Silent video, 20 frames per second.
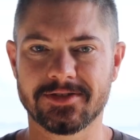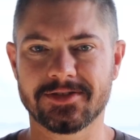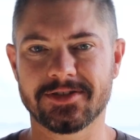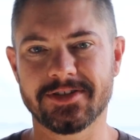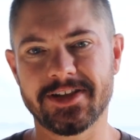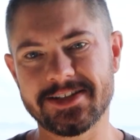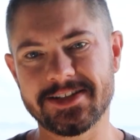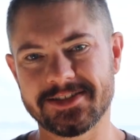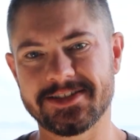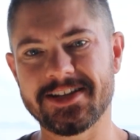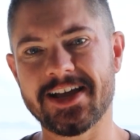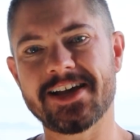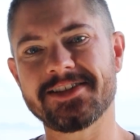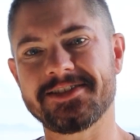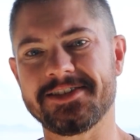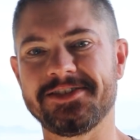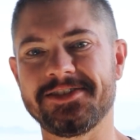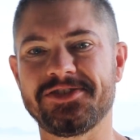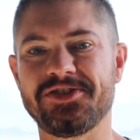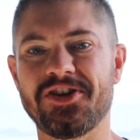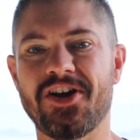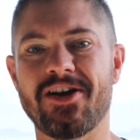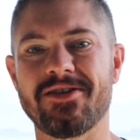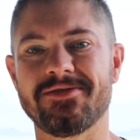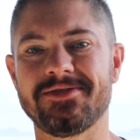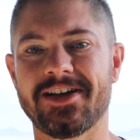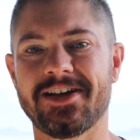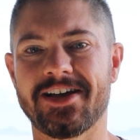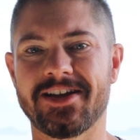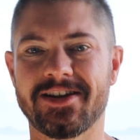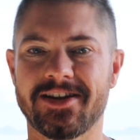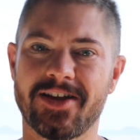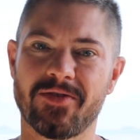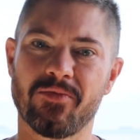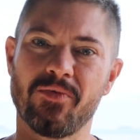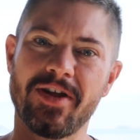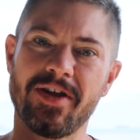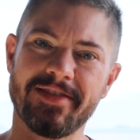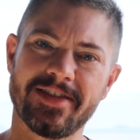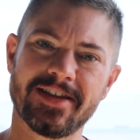So that's Darcy's style done,
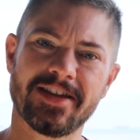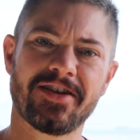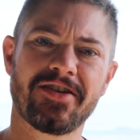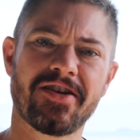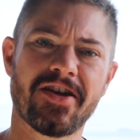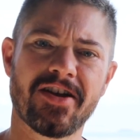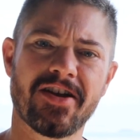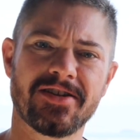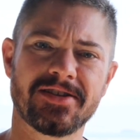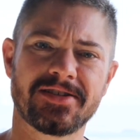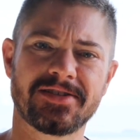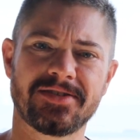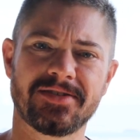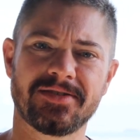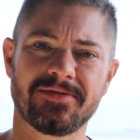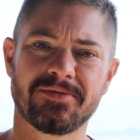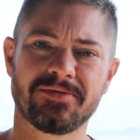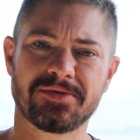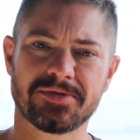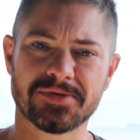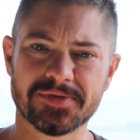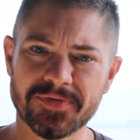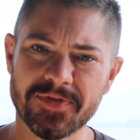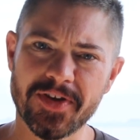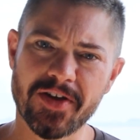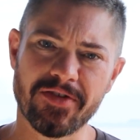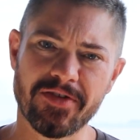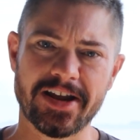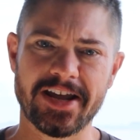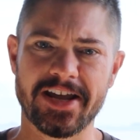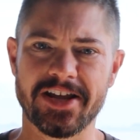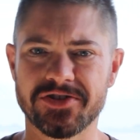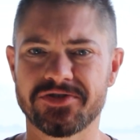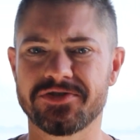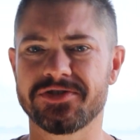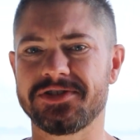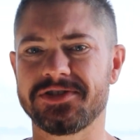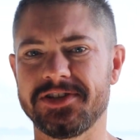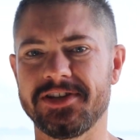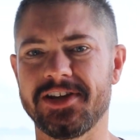and one thing I noticed which was very
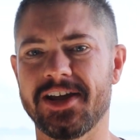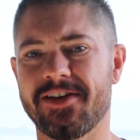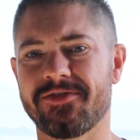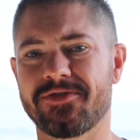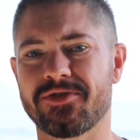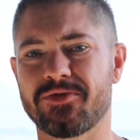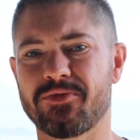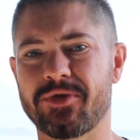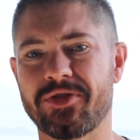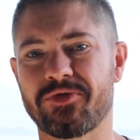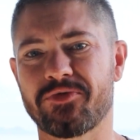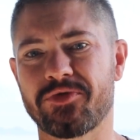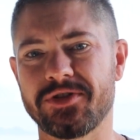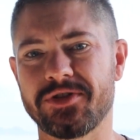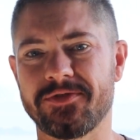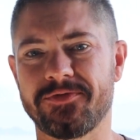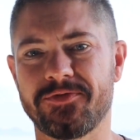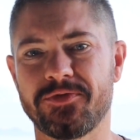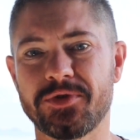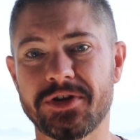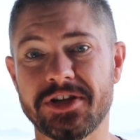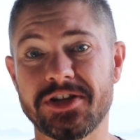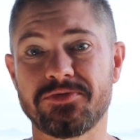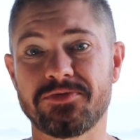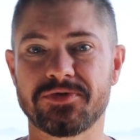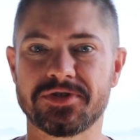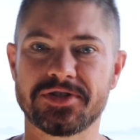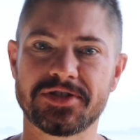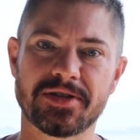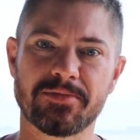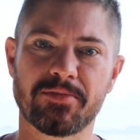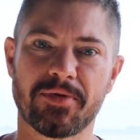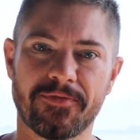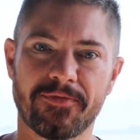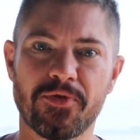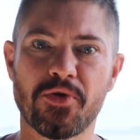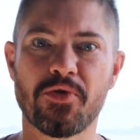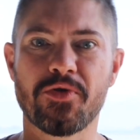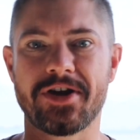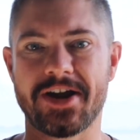interesting after I went through the footage was the
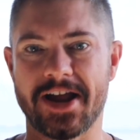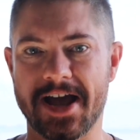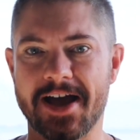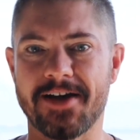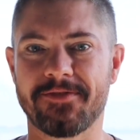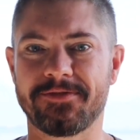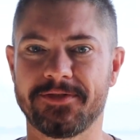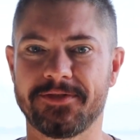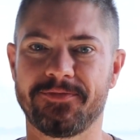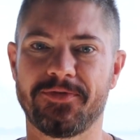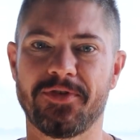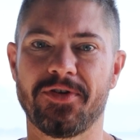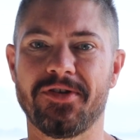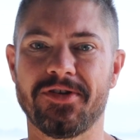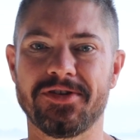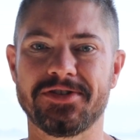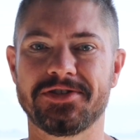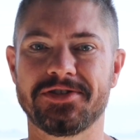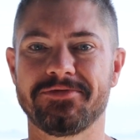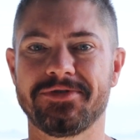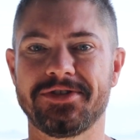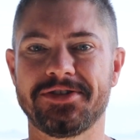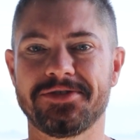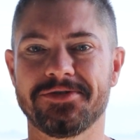before and after photos that we